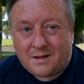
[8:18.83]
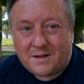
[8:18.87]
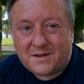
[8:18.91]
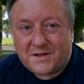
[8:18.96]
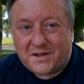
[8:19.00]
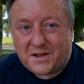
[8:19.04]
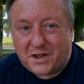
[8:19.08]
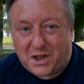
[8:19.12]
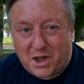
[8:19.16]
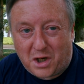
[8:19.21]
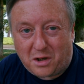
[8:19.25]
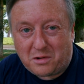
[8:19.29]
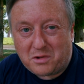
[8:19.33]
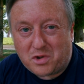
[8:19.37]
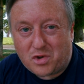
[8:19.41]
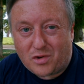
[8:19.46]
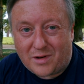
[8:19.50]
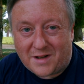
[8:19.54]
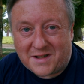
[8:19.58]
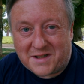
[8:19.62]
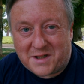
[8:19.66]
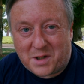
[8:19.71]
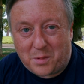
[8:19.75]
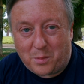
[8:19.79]
So the
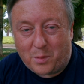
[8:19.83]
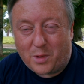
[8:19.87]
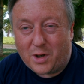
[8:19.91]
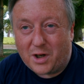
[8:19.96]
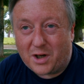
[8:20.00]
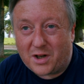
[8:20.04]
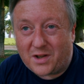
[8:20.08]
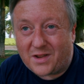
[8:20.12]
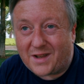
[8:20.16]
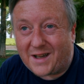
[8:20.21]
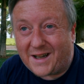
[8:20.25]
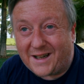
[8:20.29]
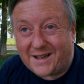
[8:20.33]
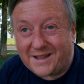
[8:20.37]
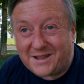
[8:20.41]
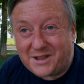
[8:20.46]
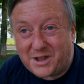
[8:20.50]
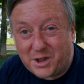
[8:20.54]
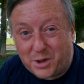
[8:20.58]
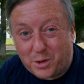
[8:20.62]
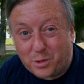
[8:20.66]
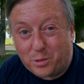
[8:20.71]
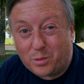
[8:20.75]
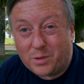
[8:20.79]
contracting work that I
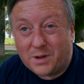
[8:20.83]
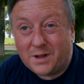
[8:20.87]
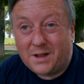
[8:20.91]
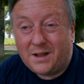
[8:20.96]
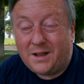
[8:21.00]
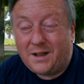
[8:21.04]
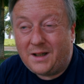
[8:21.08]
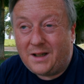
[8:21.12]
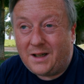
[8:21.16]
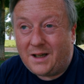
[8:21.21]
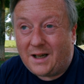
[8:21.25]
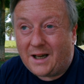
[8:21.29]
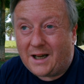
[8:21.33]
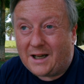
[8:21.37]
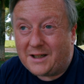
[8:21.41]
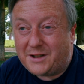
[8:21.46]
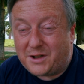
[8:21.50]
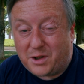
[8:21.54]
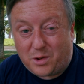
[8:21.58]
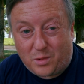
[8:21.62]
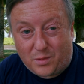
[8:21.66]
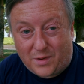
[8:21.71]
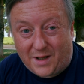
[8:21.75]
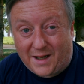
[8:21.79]
do I
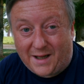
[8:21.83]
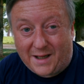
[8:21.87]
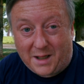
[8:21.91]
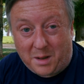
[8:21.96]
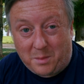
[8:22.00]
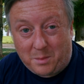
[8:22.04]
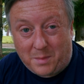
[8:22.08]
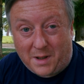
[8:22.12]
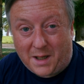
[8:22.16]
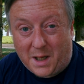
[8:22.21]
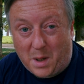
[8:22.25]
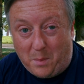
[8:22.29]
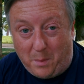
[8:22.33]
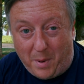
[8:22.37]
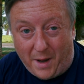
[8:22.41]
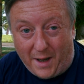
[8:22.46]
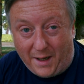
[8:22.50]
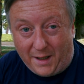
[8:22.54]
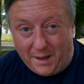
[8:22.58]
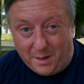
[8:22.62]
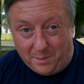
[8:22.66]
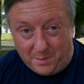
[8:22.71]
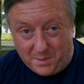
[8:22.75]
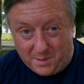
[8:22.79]
do that in my
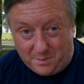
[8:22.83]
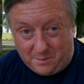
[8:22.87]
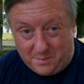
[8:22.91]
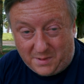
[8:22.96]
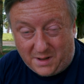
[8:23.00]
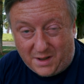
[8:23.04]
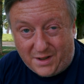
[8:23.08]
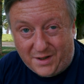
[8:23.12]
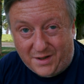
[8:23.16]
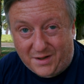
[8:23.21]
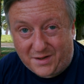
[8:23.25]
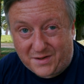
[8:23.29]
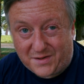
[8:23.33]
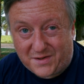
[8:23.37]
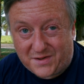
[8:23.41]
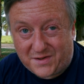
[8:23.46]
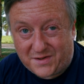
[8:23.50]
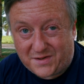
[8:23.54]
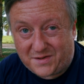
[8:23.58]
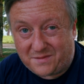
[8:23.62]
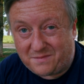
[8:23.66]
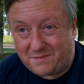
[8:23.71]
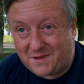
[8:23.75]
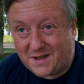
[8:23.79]
apartment
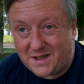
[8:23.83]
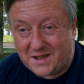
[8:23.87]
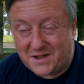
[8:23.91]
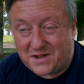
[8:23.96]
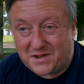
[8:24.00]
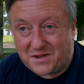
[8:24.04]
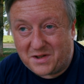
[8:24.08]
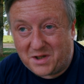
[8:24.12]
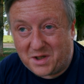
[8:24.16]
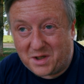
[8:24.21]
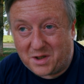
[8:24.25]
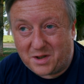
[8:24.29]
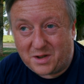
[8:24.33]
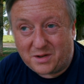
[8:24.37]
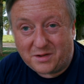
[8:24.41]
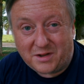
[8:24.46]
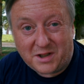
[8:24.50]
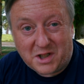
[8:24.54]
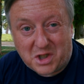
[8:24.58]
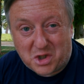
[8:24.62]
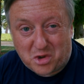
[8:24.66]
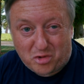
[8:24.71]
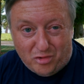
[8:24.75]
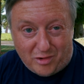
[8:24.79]
because there's no
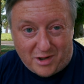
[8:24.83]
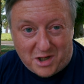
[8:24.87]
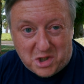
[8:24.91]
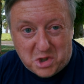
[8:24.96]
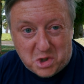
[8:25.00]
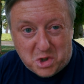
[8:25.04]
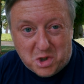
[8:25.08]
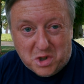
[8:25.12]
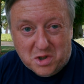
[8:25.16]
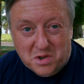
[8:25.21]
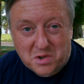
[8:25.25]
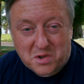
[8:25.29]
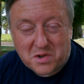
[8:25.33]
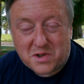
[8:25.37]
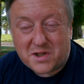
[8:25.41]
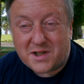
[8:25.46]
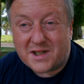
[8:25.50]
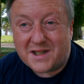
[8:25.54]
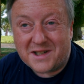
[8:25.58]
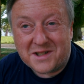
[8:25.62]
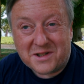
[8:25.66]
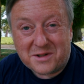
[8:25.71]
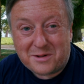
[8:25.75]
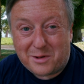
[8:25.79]

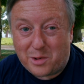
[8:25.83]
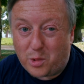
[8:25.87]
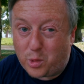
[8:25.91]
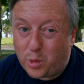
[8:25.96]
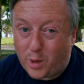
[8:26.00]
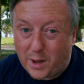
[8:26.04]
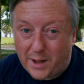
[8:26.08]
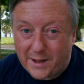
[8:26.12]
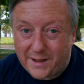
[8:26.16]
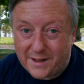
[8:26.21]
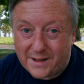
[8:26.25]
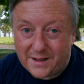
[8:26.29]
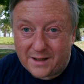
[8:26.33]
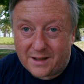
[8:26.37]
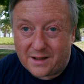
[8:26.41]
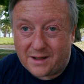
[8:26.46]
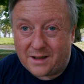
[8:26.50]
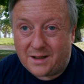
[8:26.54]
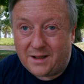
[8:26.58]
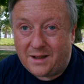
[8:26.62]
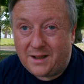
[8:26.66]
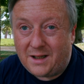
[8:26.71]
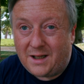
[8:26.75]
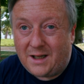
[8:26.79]
distractions, it's quiet.
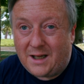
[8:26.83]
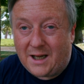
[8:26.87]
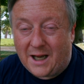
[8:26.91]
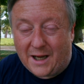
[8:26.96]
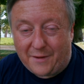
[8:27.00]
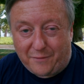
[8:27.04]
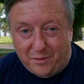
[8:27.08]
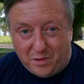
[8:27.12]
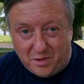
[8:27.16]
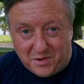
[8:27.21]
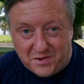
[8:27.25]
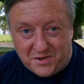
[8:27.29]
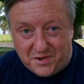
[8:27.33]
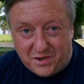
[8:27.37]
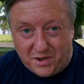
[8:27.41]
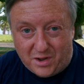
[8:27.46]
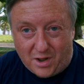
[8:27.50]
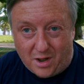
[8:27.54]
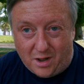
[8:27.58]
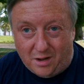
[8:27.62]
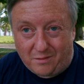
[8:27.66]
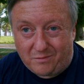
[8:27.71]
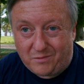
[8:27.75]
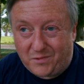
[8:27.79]
I've also
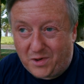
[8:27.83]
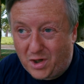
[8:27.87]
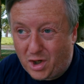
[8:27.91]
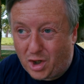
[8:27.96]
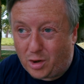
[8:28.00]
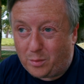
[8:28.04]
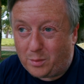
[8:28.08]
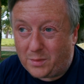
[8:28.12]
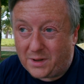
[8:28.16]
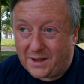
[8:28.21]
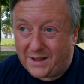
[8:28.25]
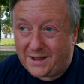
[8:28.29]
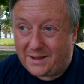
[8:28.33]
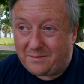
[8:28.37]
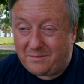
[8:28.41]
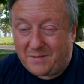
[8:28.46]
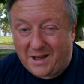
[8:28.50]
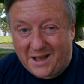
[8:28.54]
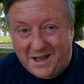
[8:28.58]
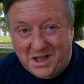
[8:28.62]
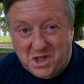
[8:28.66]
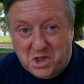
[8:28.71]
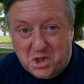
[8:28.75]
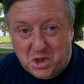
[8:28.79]
got normally
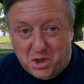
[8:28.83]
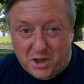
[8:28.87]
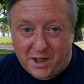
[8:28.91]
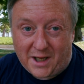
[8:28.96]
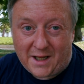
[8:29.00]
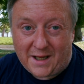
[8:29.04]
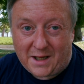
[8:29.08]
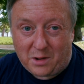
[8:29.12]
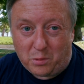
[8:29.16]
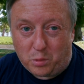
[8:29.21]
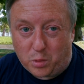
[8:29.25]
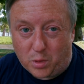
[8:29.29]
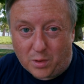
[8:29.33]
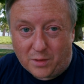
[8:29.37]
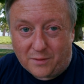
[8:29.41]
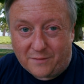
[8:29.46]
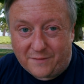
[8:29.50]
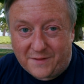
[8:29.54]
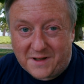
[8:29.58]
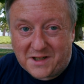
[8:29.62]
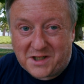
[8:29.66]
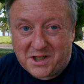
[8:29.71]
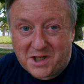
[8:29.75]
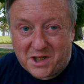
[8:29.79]
each day
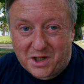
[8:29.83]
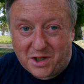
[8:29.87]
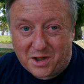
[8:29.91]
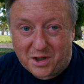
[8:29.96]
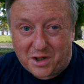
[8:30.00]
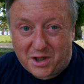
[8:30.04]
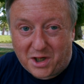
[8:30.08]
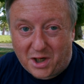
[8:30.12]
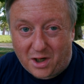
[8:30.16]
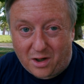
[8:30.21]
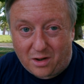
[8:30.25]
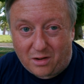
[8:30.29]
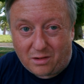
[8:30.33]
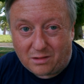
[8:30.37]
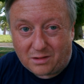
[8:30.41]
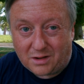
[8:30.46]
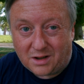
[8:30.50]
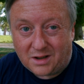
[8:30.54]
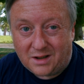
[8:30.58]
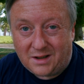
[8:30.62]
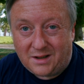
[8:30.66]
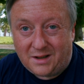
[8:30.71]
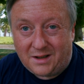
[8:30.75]
one video call